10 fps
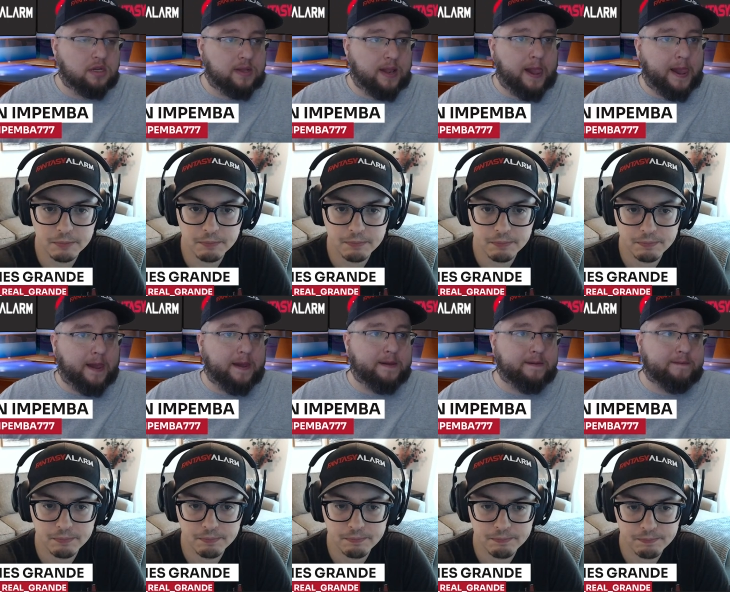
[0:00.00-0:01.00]

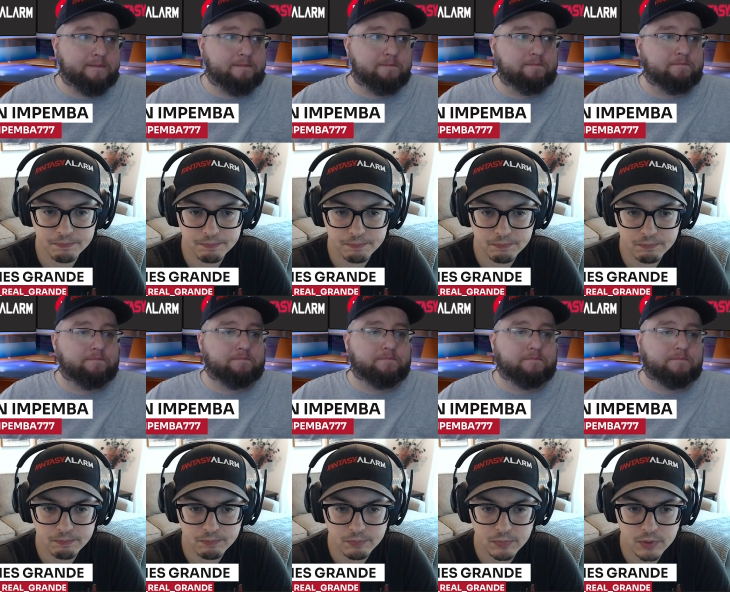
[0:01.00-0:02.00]

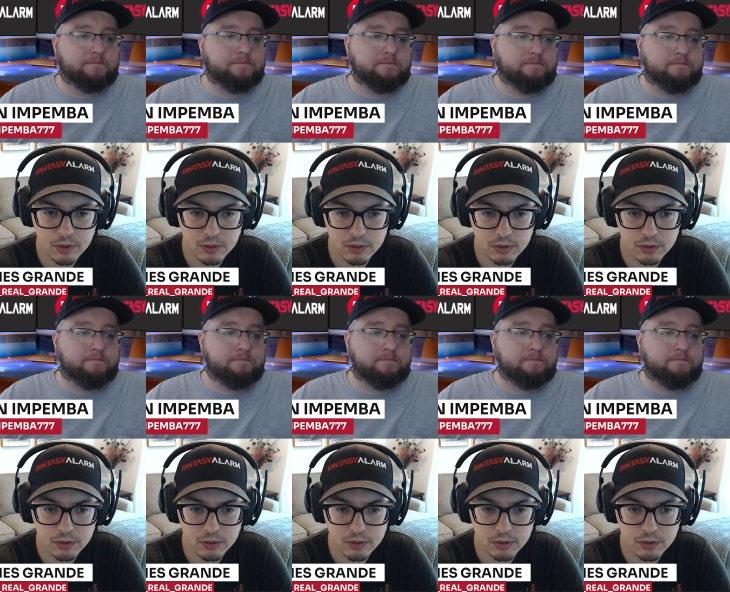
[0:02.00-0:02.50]
Nothing is said.